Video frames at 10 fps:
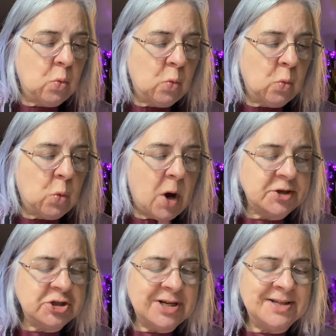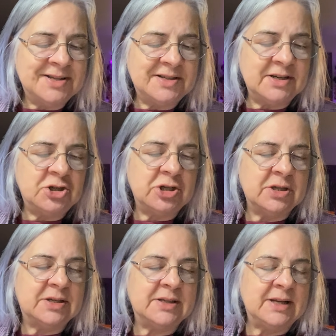watch In
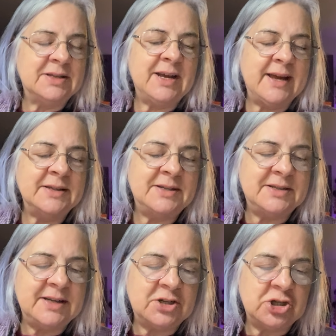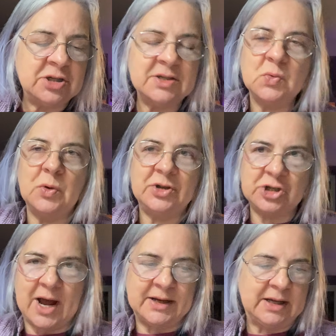Stitches with
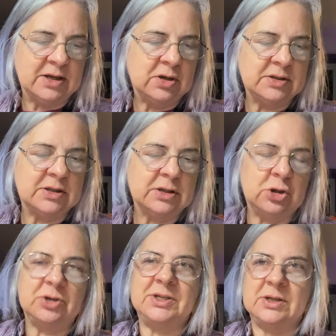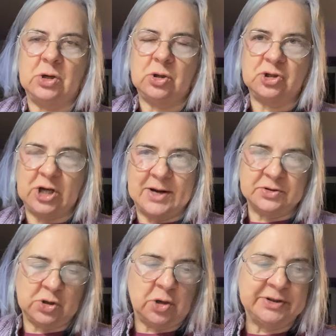Jackie. Her
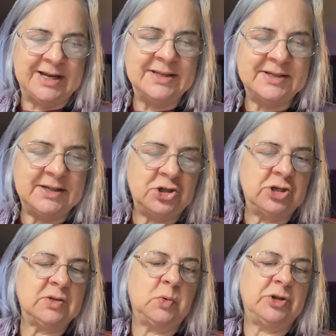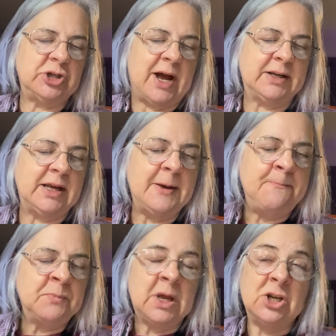channel's called In Stitches with Jackie.
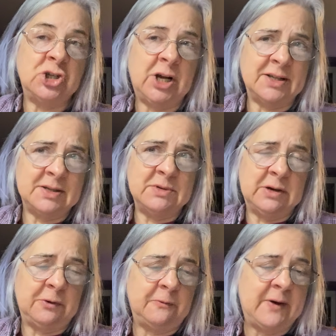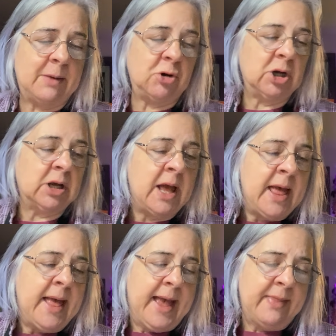She got some different fabric.
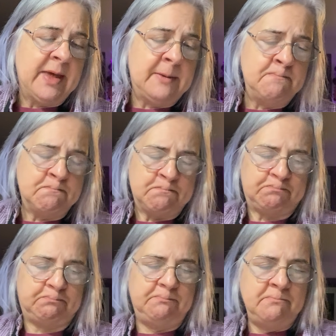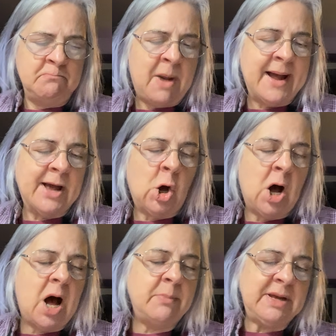And then My
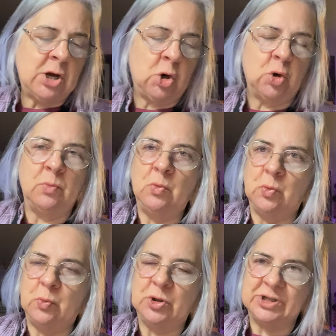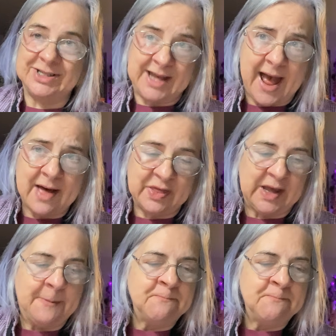Hobby Home, which is Kathy,